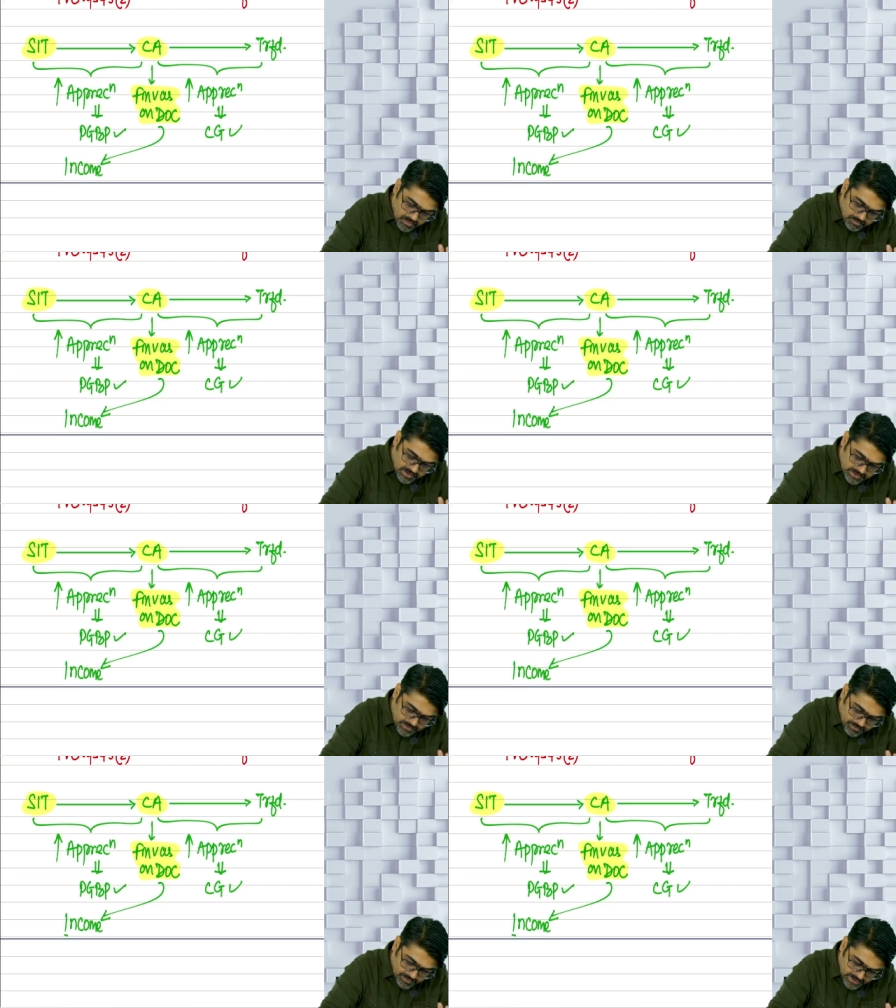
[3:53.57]

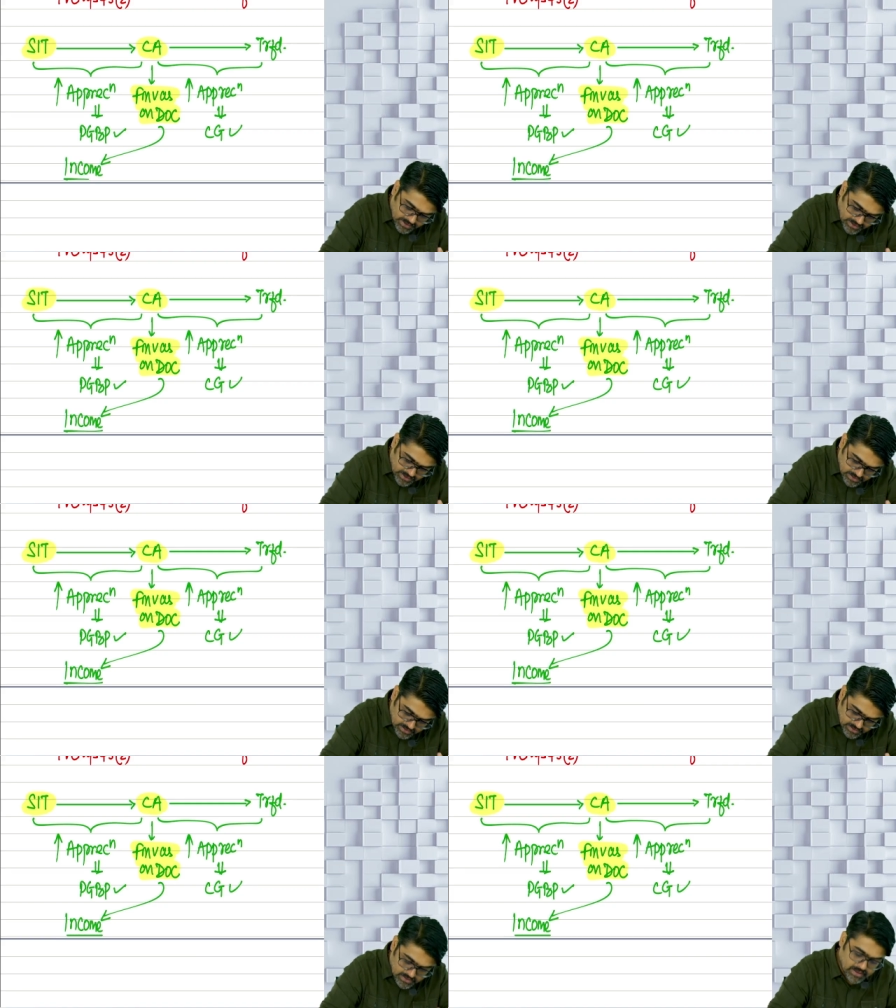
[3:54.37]
PGBP
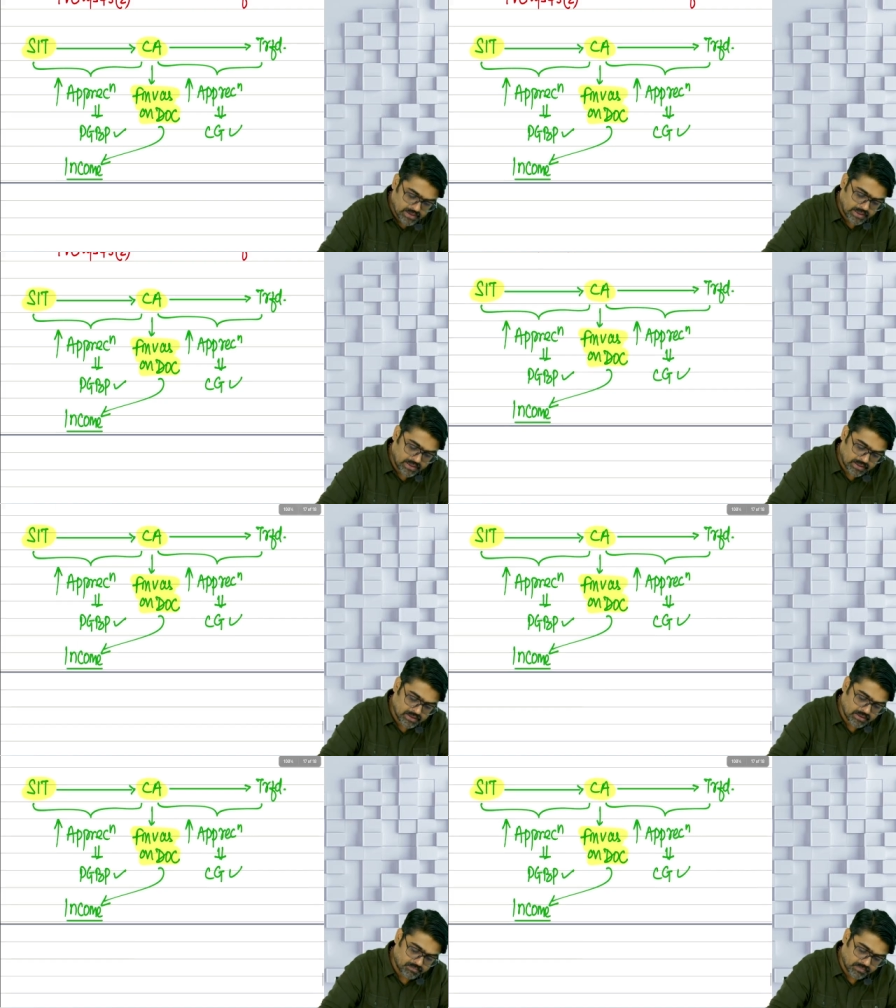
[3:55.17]

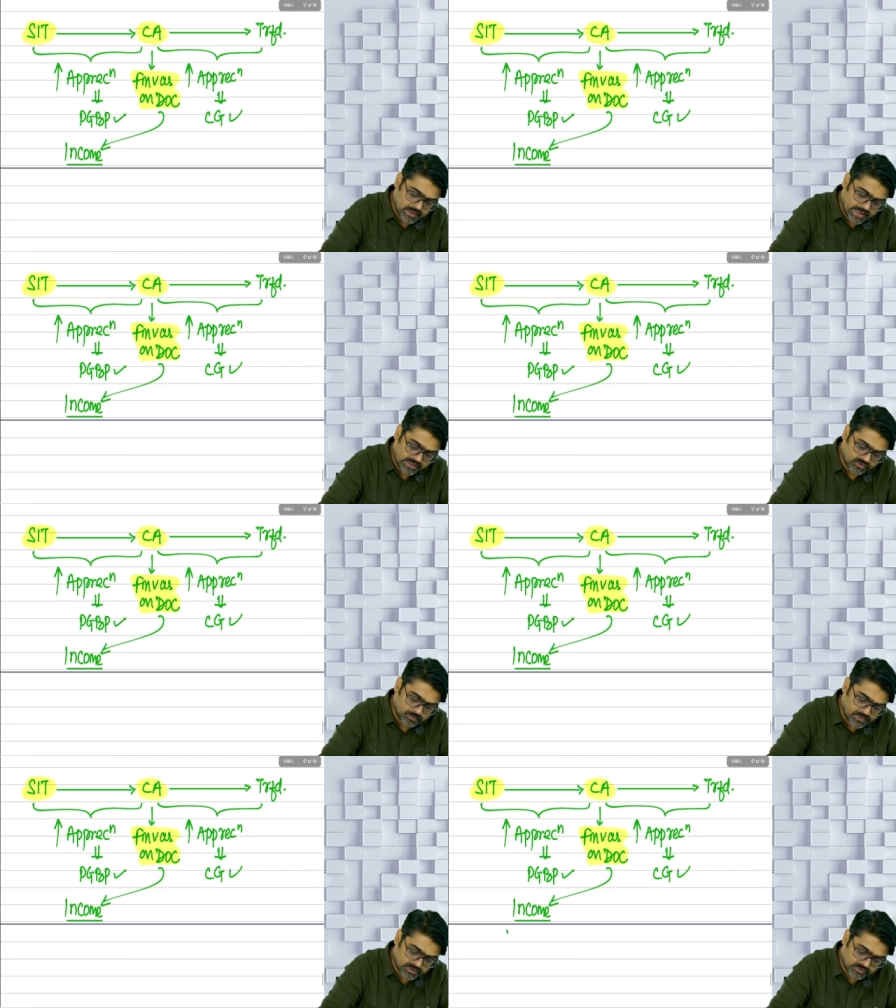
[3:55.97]
income as
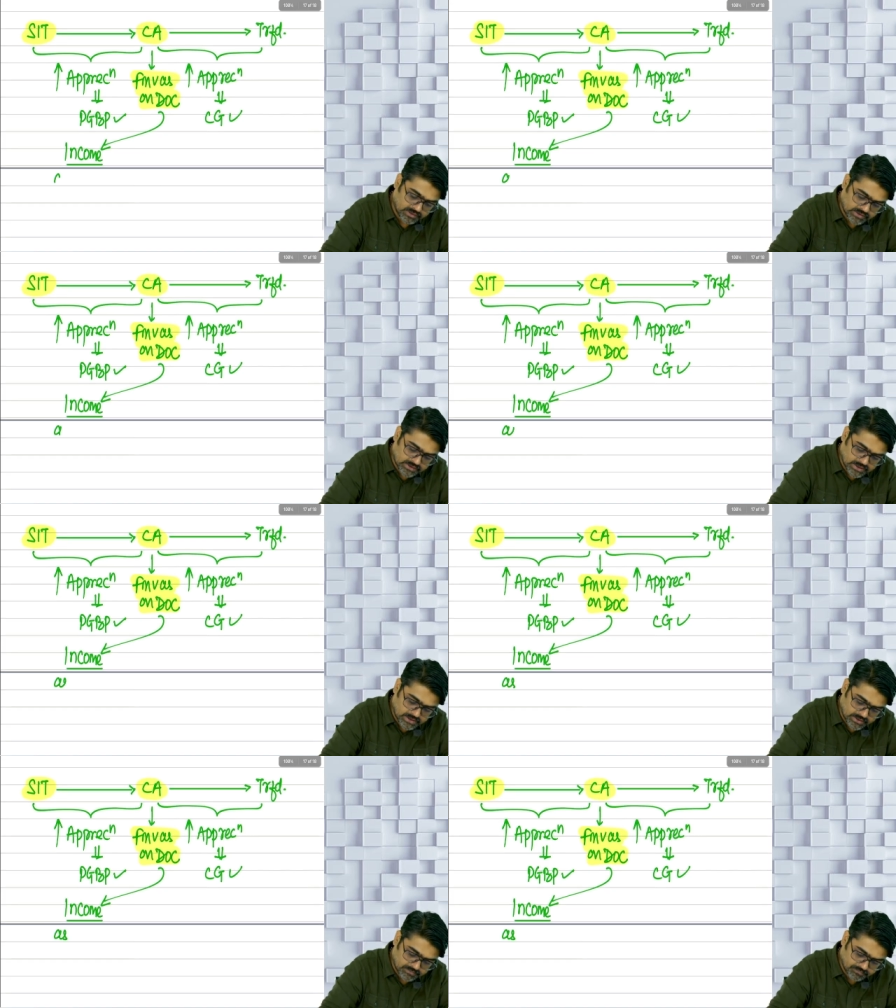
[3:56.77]
per section